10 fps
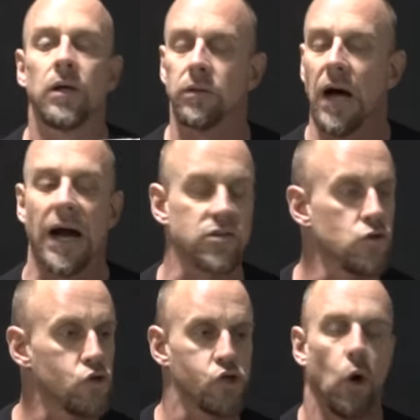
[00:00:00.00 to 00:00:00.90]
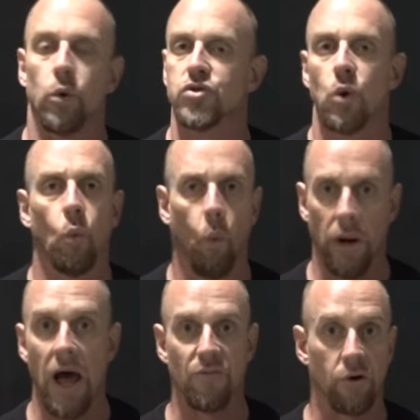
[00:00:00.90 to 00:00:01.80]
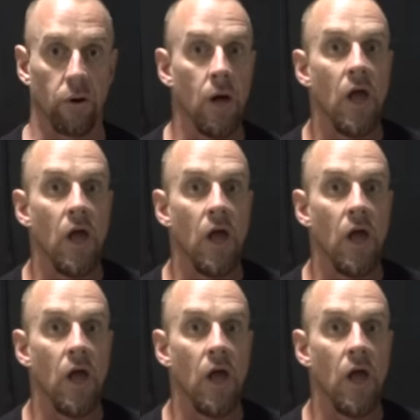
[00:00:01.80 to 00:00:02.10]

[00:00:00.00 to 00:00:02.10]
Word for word: locks, chokes, whatever.